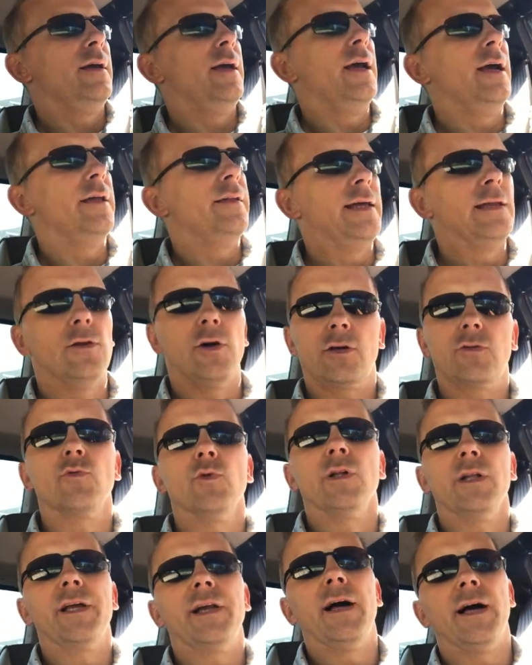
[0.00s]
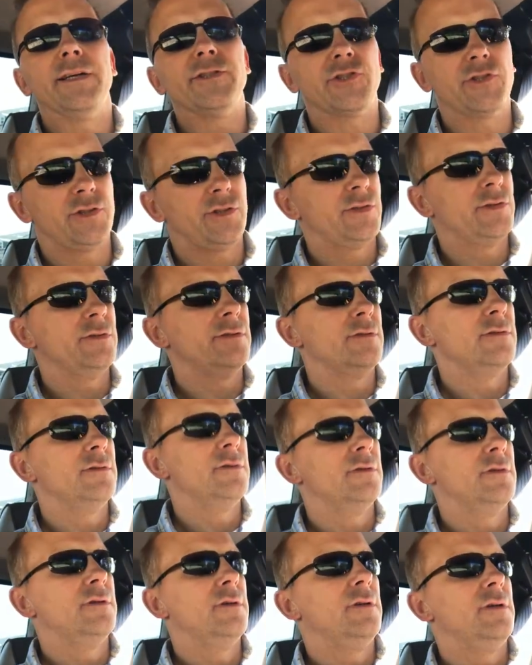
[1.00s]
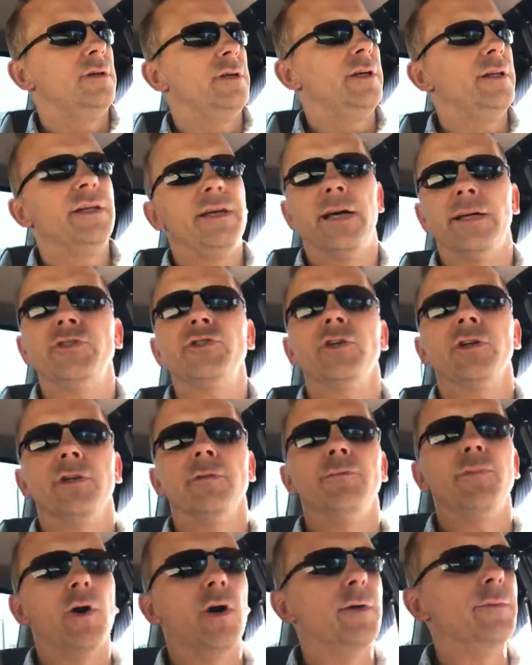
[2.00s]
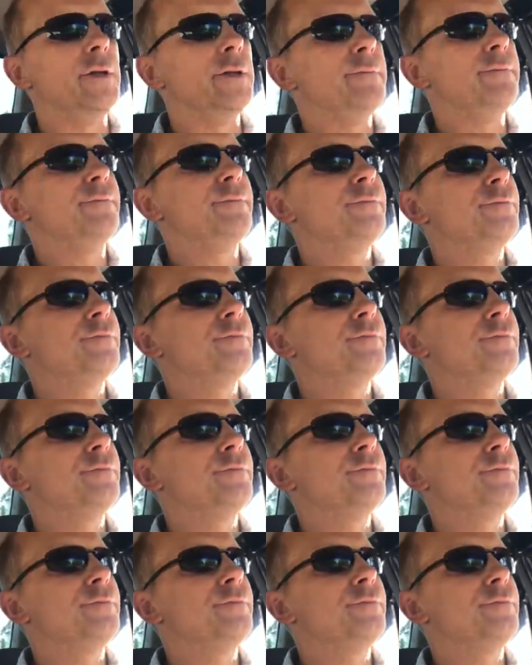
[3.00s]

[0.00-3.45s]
and they look really nice in the engine compartment.